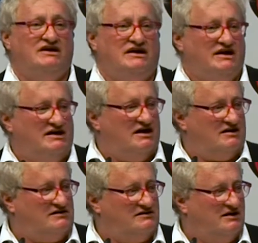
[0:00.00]

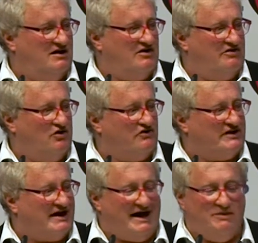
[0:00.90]
either there was
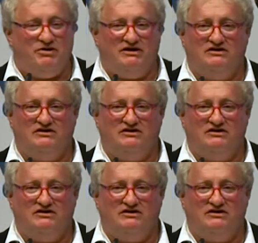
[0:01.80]
a rape